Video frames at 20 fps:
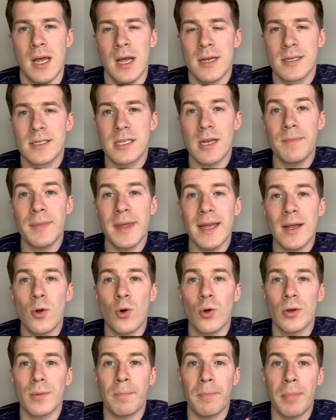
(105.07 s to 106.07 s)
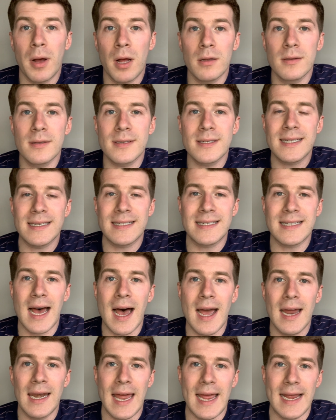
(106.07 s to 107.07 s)
Something called pulsed
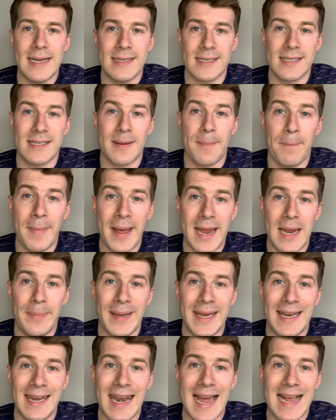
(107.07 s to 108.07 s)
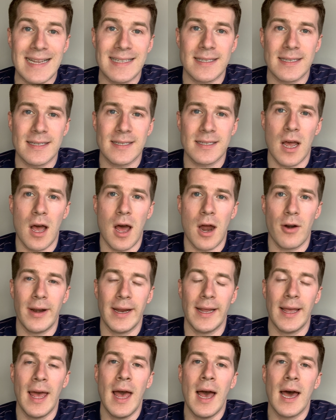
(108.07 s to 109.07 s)
dye lasers may be less
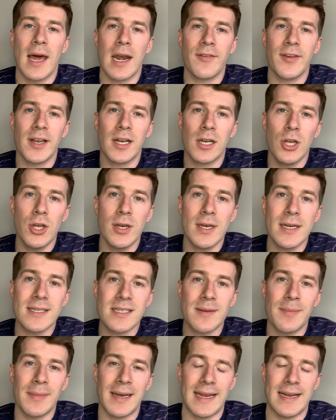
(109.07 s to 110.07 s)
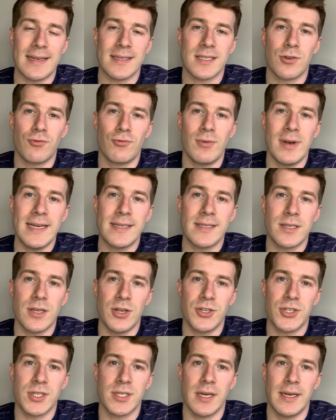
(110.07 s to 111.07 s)
scarring, and I've included some links to
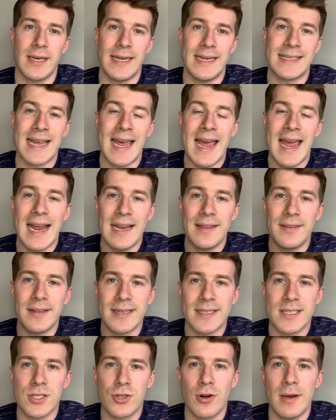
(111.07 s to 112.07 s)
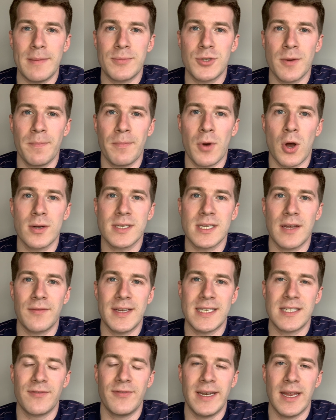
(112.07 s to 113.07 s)
research studies in the description box of
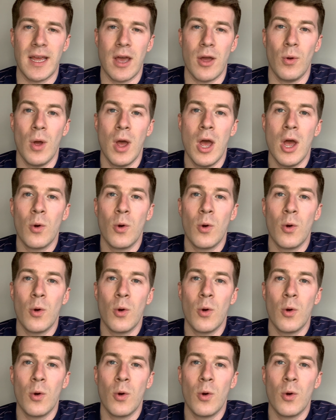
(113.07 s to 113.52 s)
this video,